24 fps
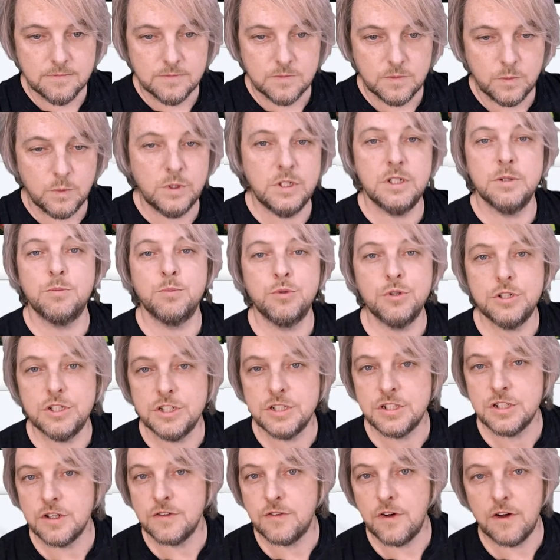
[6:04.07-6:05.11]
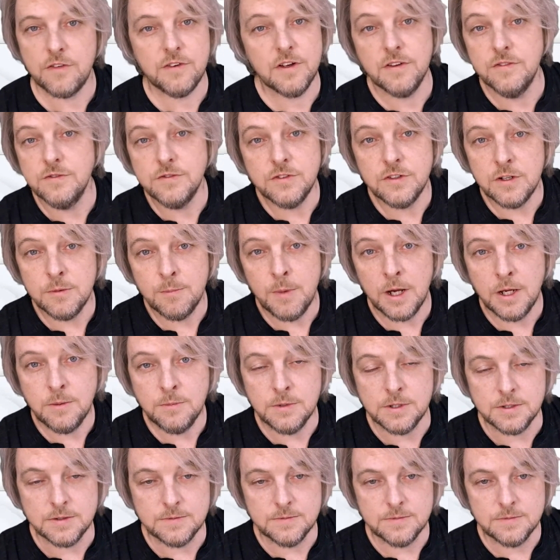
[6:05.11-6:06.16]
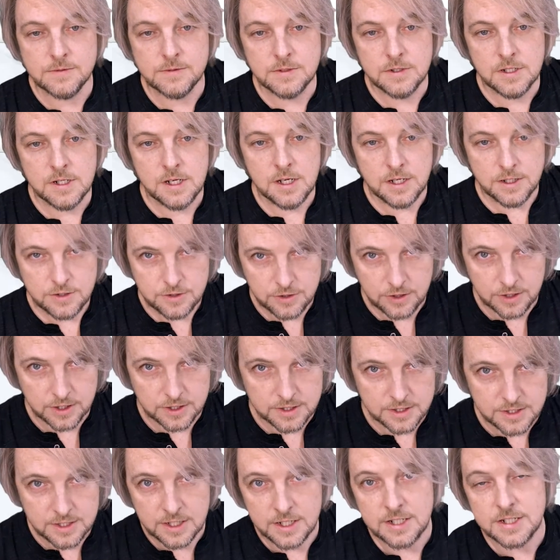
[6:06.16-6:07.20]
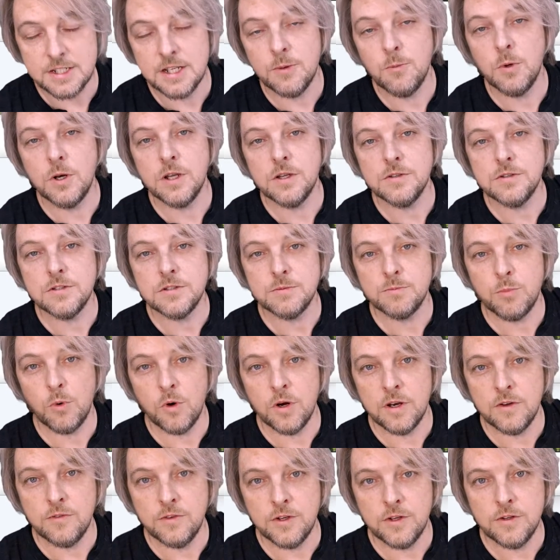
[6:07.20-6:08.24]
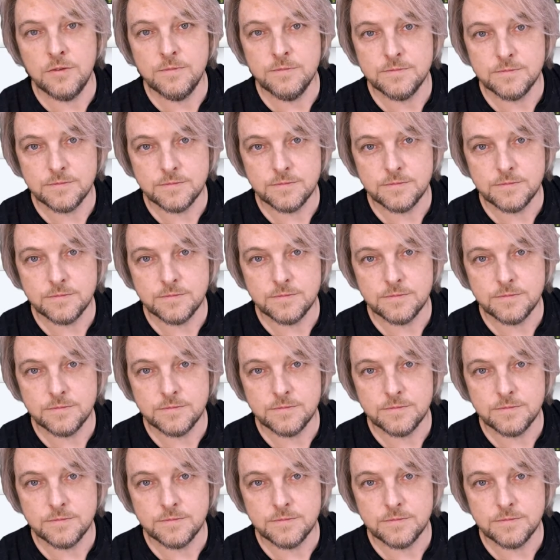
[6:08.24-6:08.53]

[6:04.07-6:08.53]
When you put yourself off, even for a moment, to consider someone else's point of view,